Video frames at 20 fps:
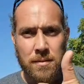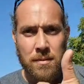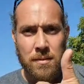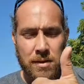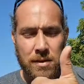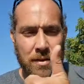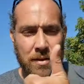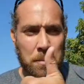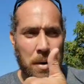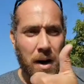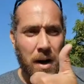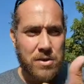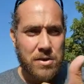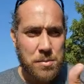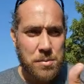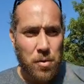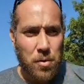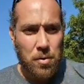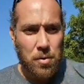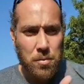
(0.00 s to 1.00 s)
It's
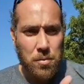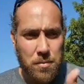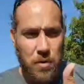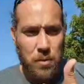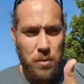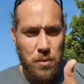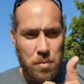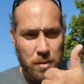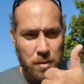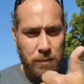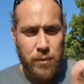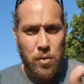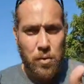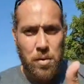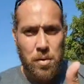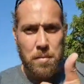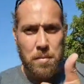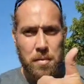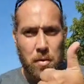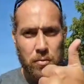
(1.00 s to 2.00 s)
impossible to
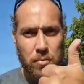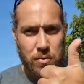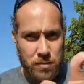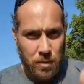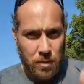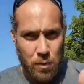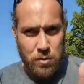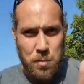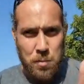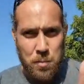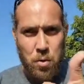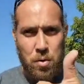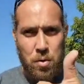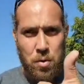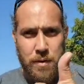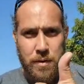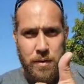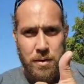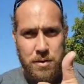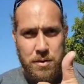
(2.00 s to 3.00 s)
perform those
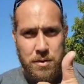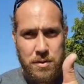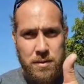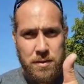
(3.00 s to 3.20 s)
maneuvers.